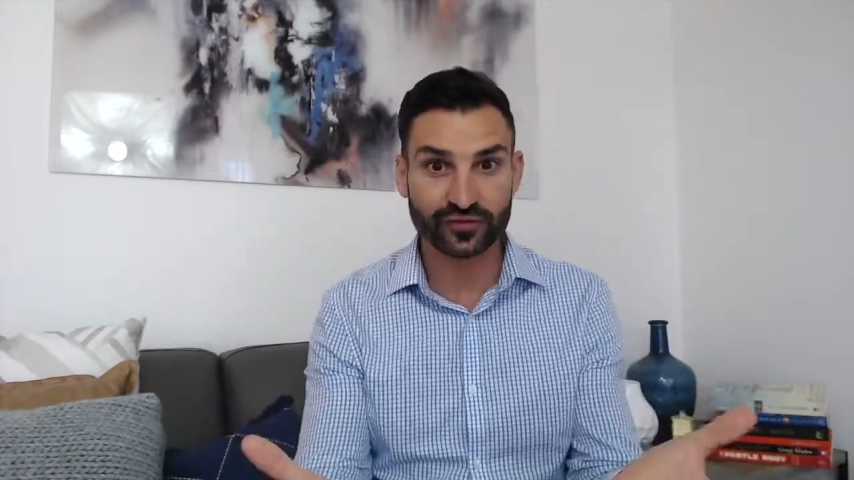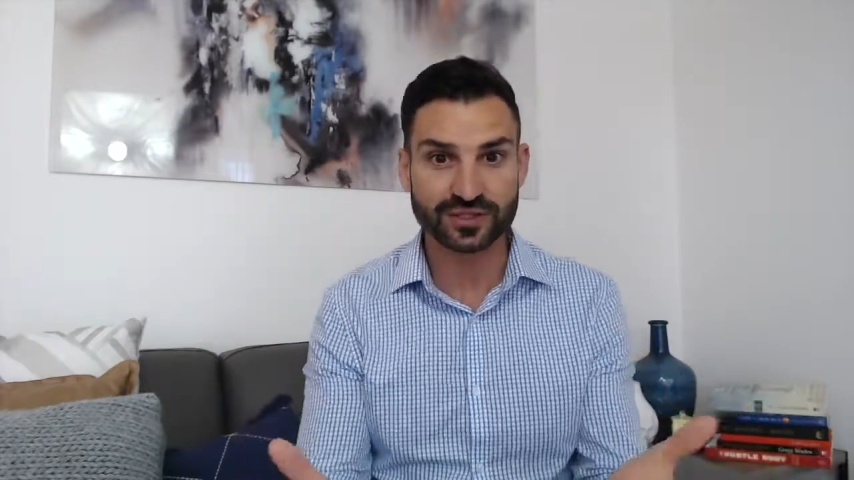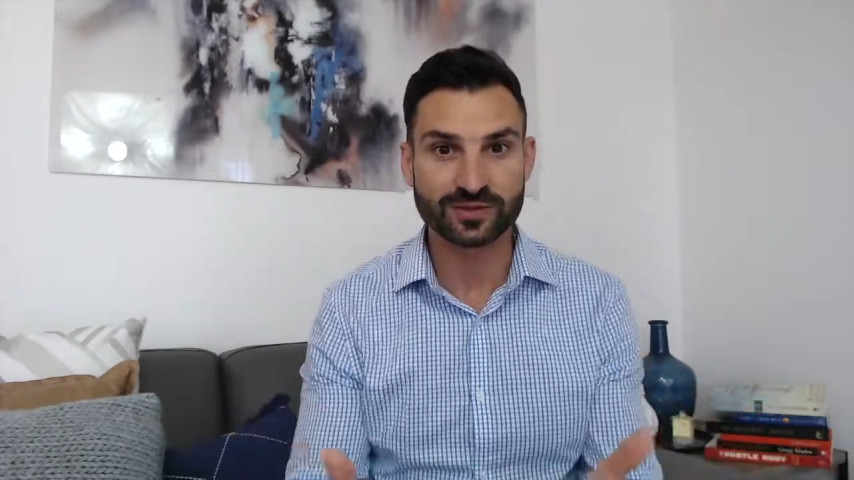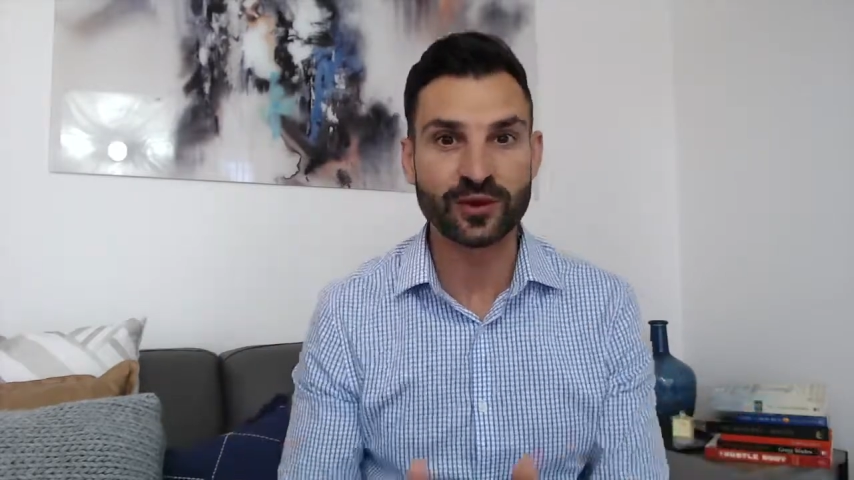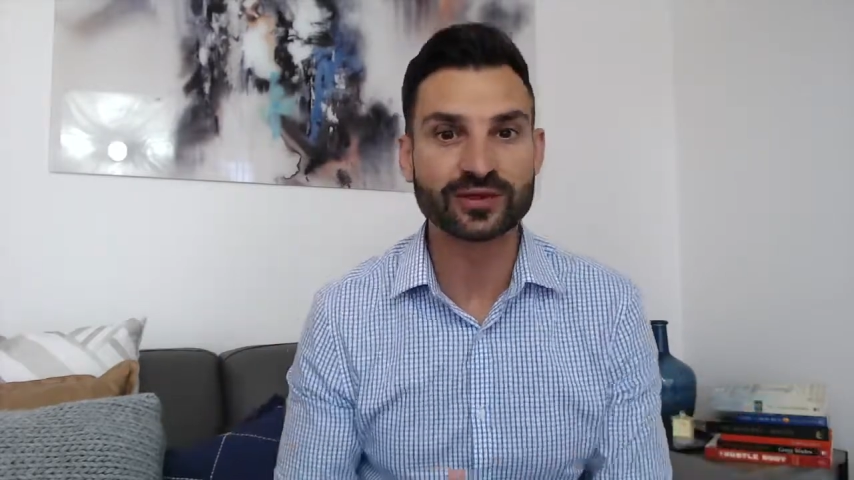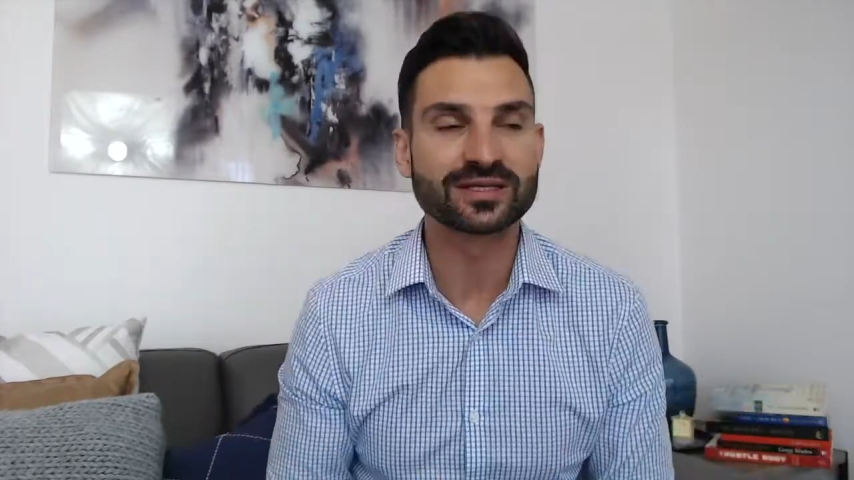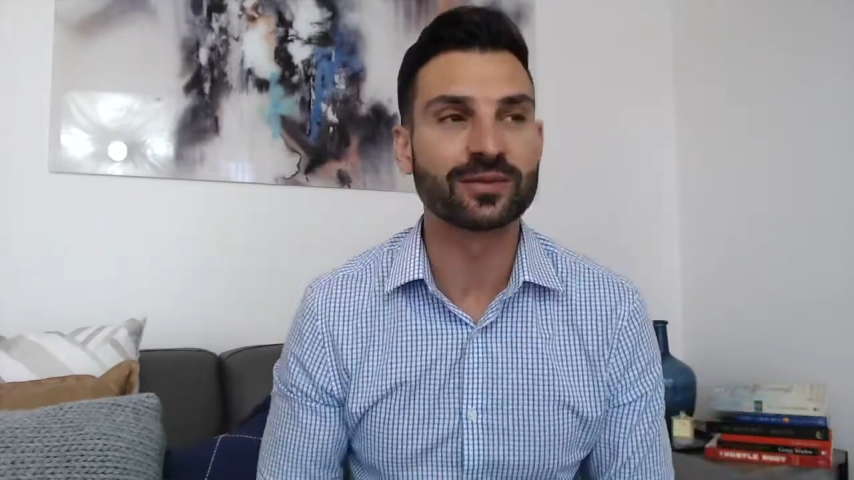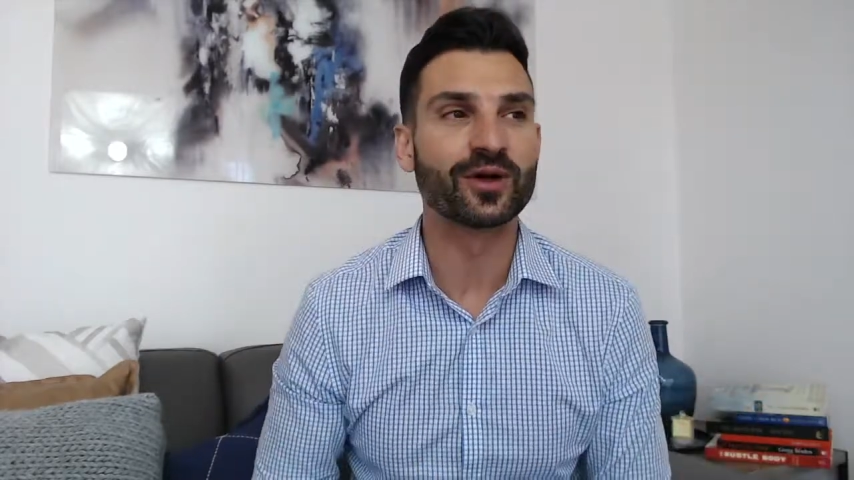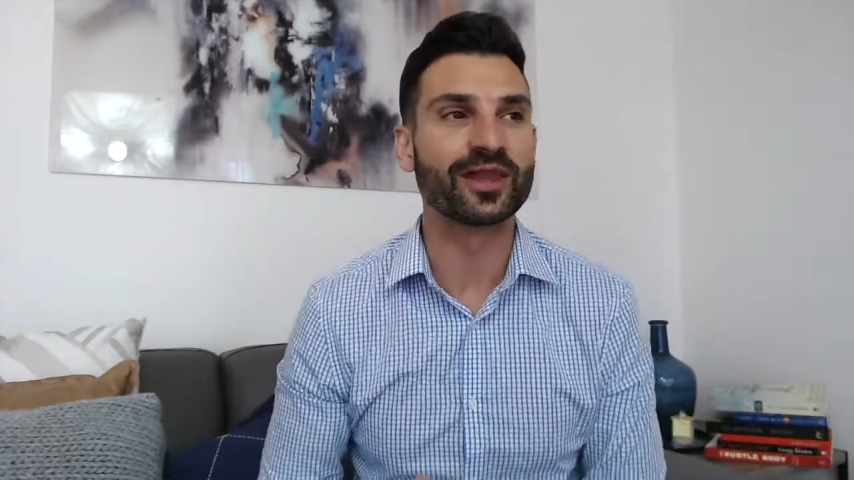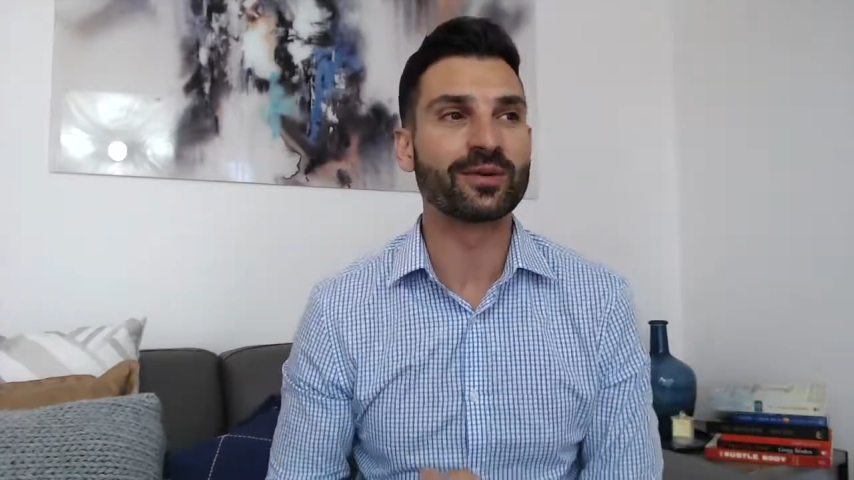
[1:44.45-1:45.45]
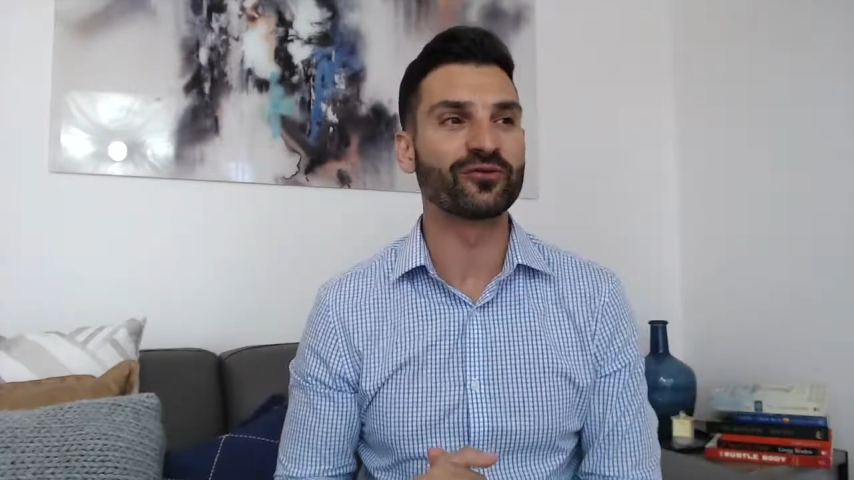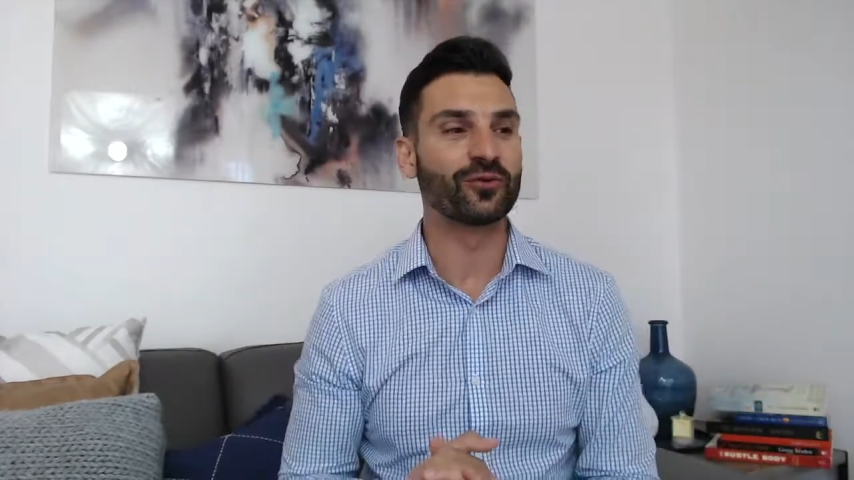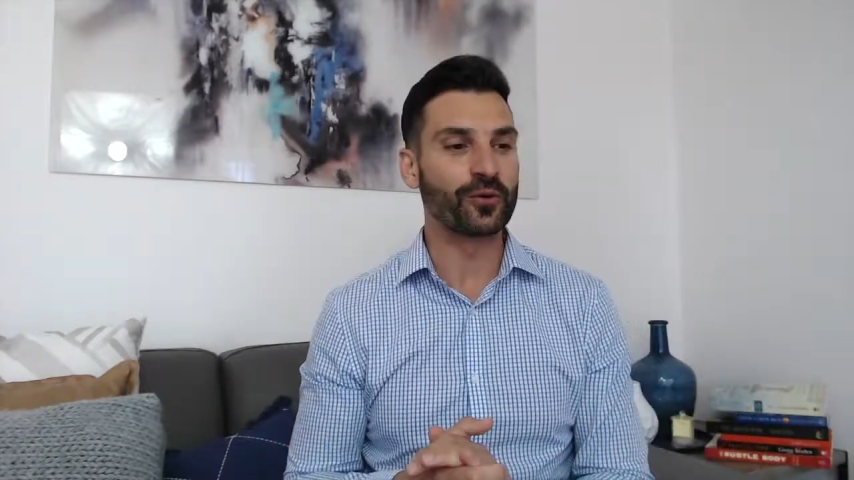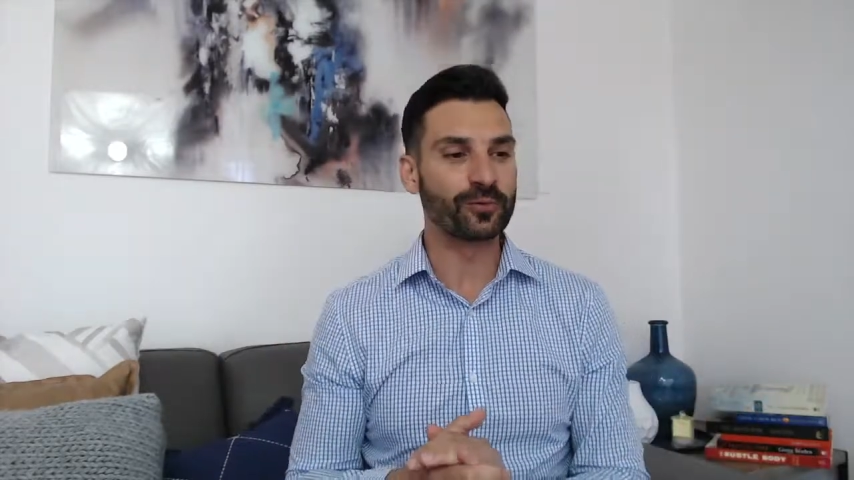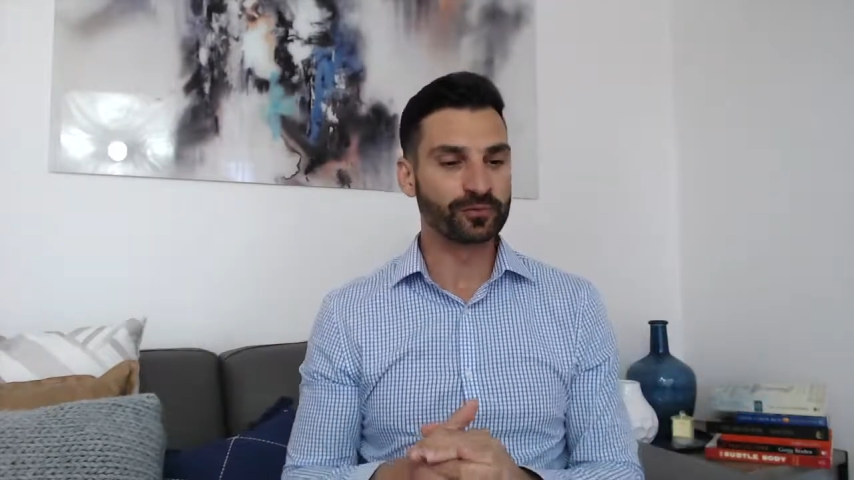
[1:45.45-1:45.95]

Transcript: experienced something like that before.